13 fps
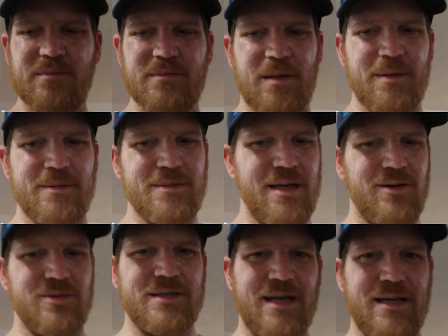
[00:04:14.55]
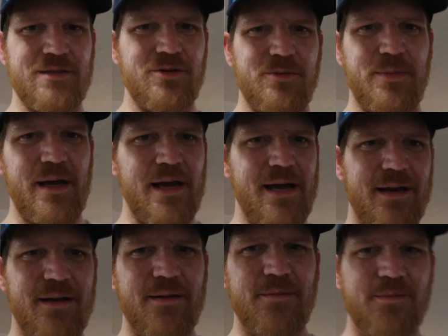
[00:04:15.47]
they don't tattoo
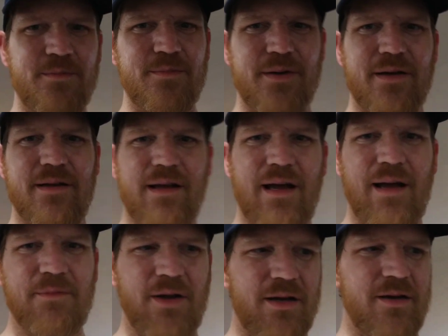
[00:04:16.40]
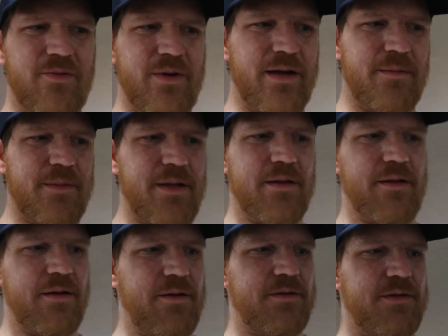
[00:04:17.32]
bad, but I'm not going to recommend
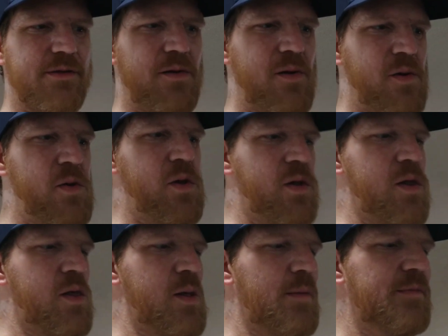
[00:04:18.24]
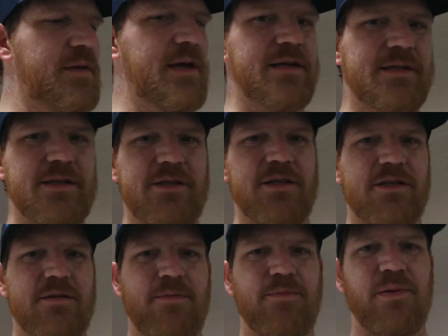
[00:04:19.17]
those. Next is just
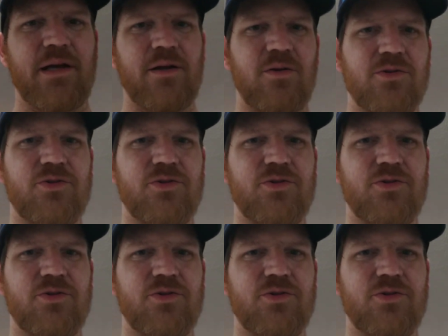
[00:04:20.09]
the plain old